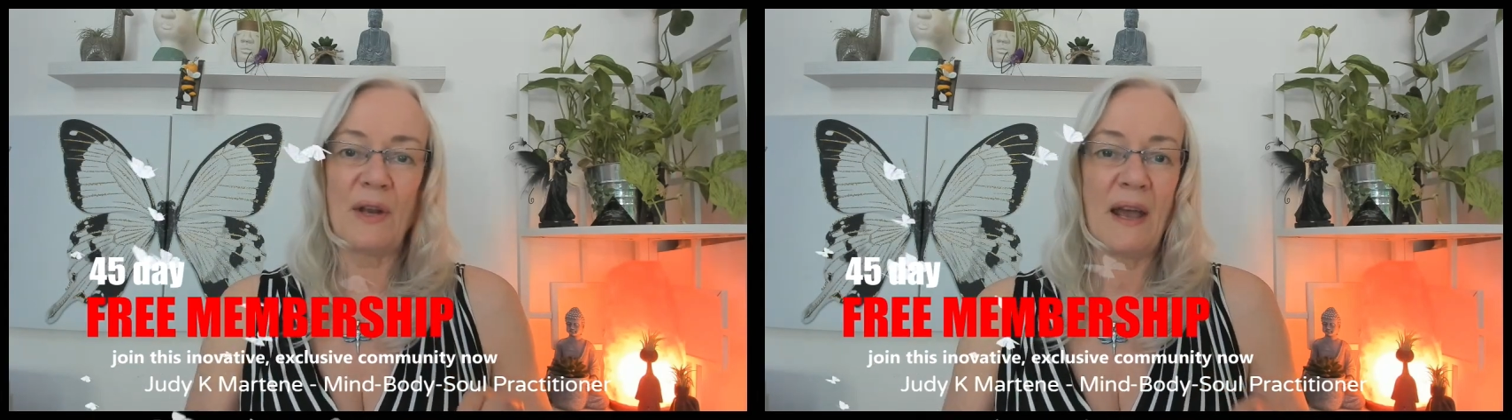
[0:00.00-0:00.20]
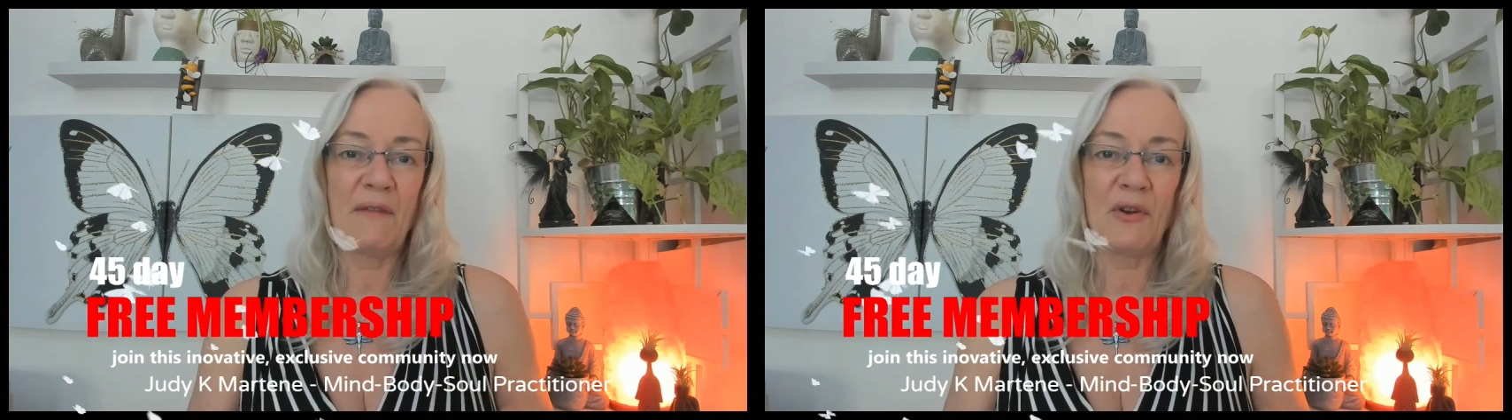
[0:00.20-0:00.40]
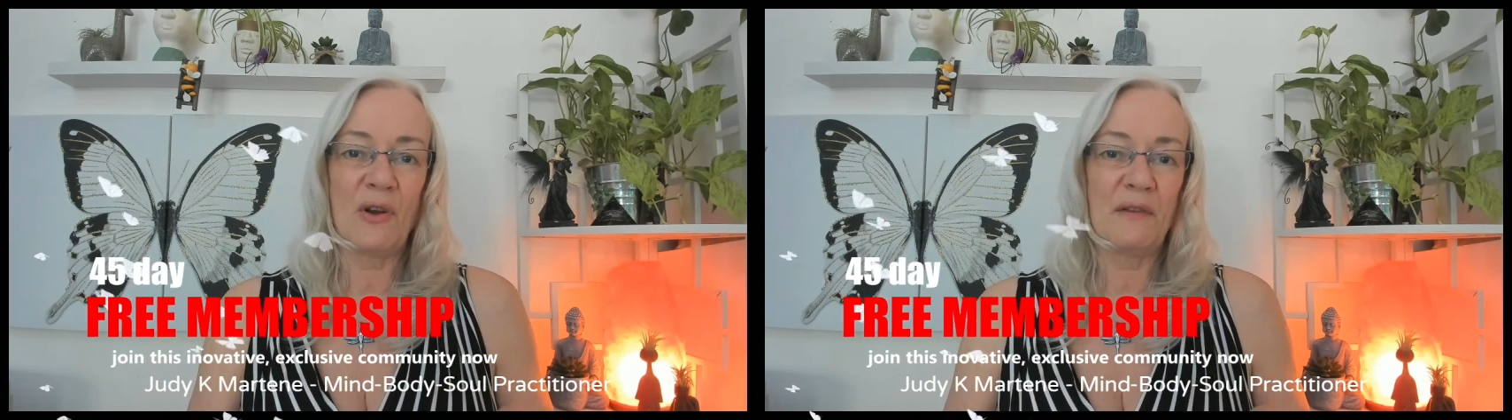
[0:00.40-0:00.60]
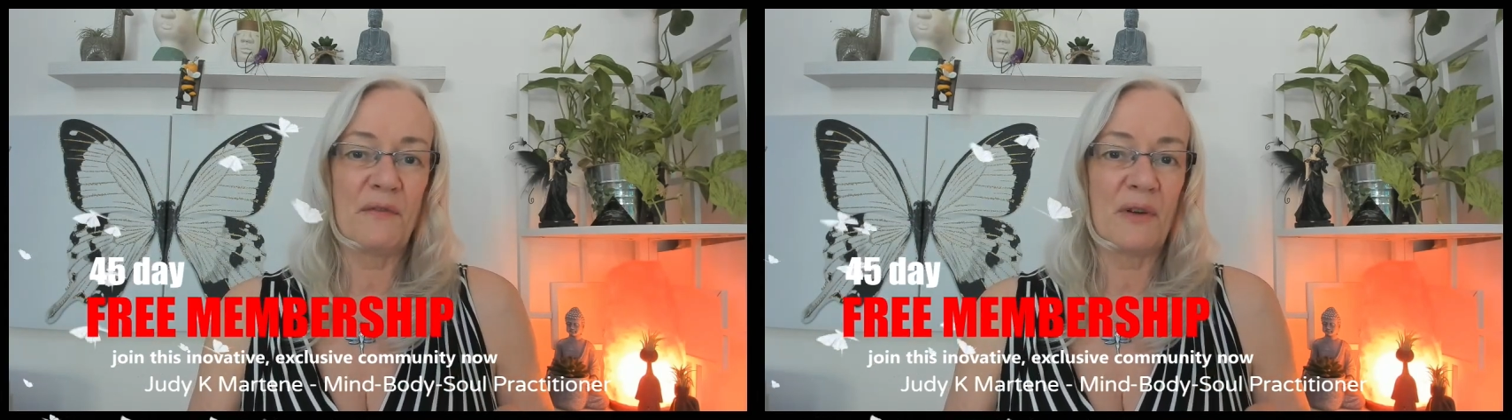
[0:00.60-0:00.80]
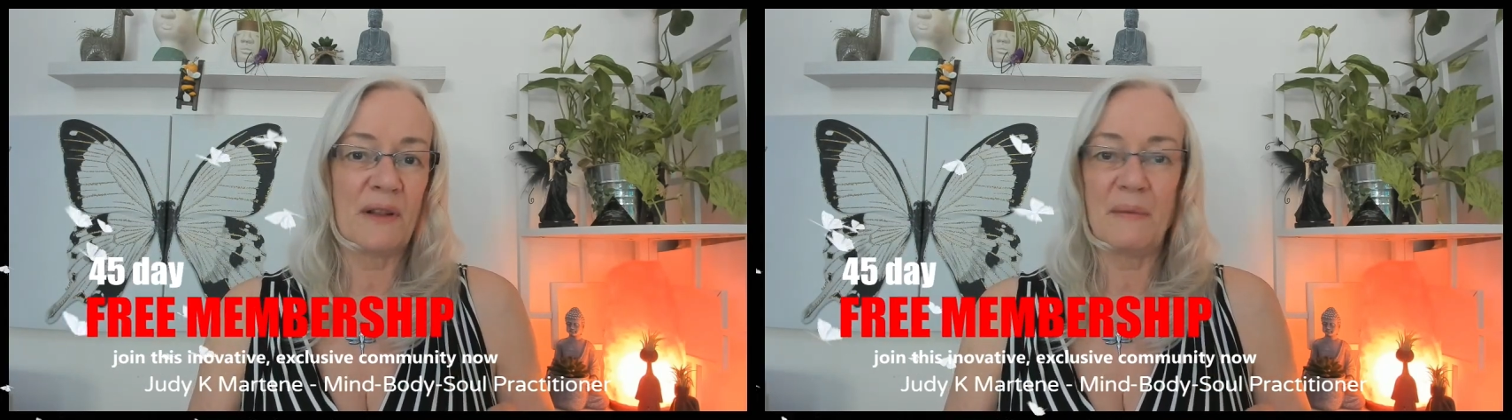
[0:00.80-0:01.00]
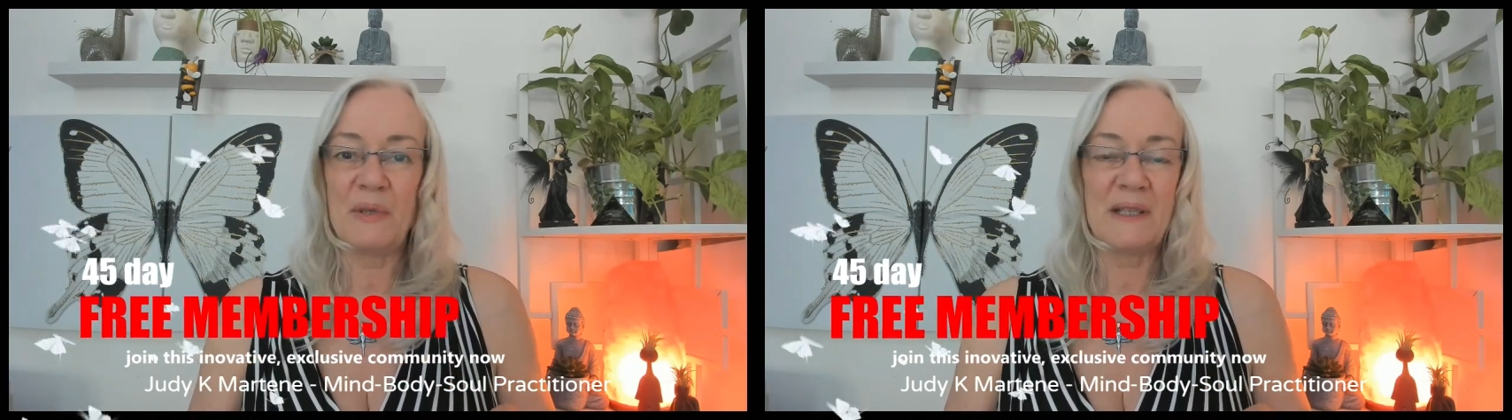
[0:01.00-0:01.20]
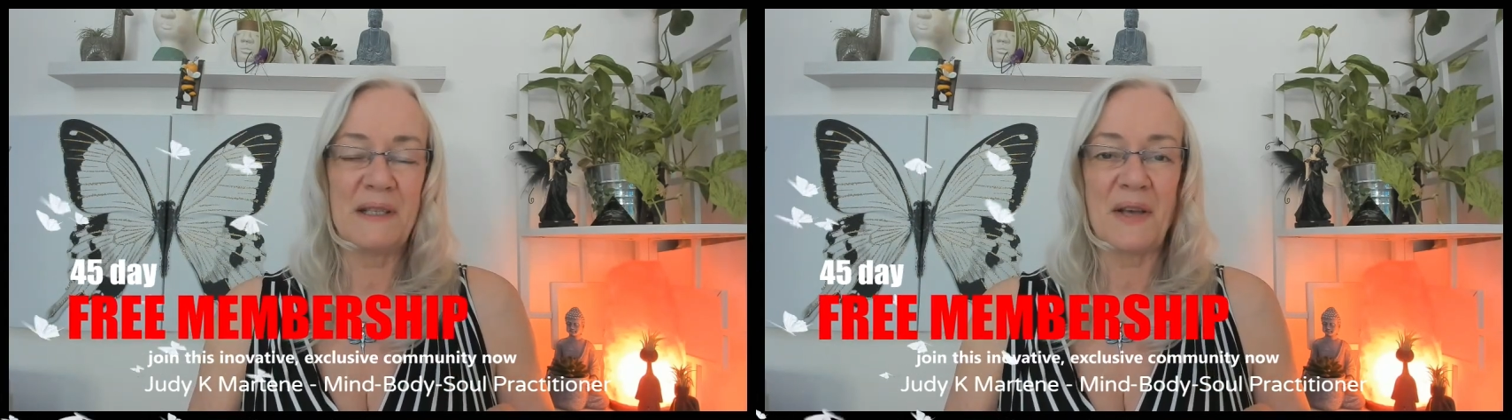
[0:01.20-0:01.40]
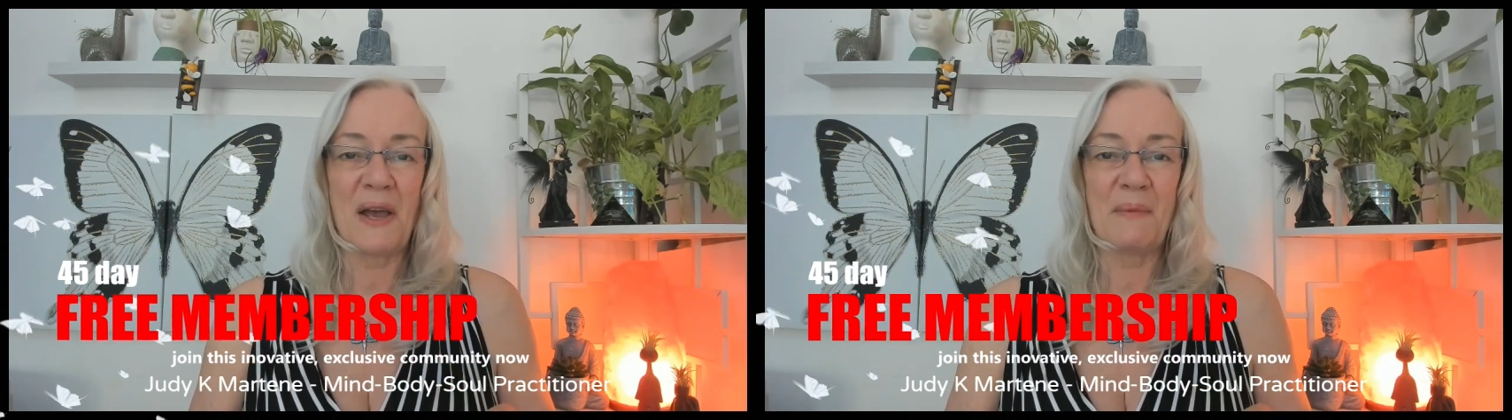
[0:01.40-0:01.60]
have it on for a limited
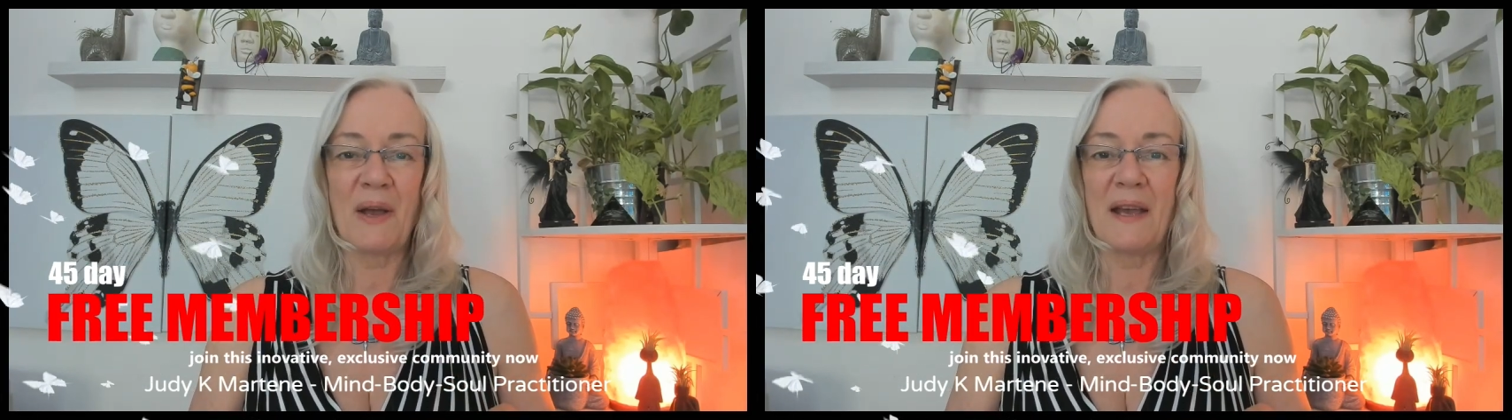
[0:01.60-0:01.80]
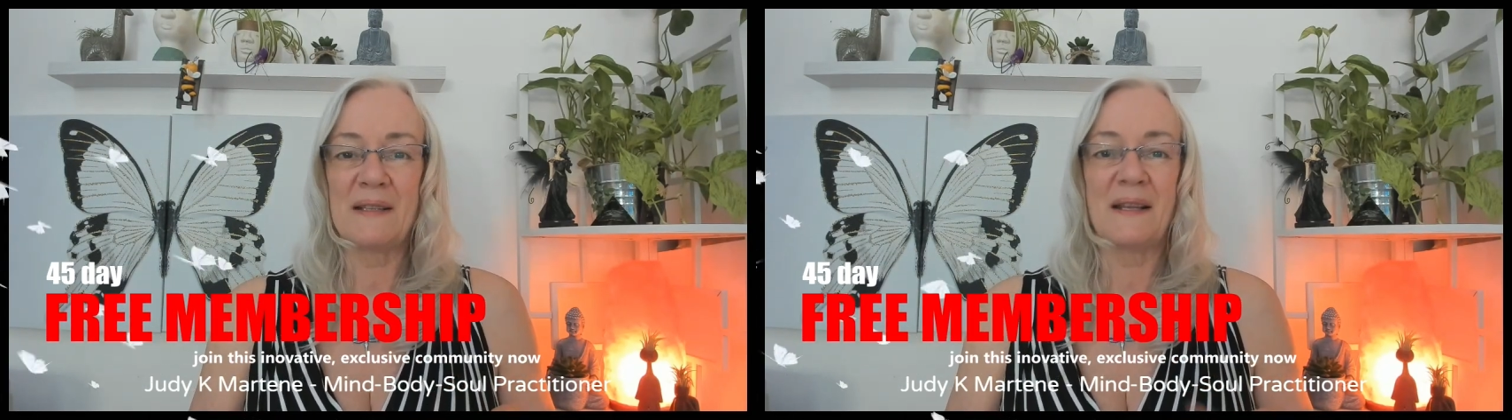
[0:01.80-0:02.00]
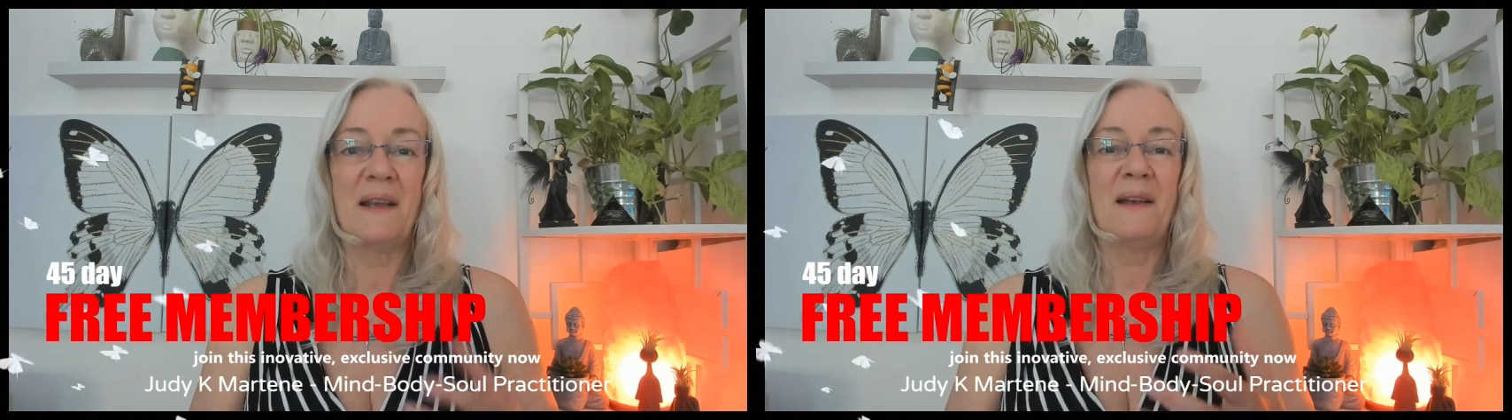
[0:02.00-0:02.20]
time, guys.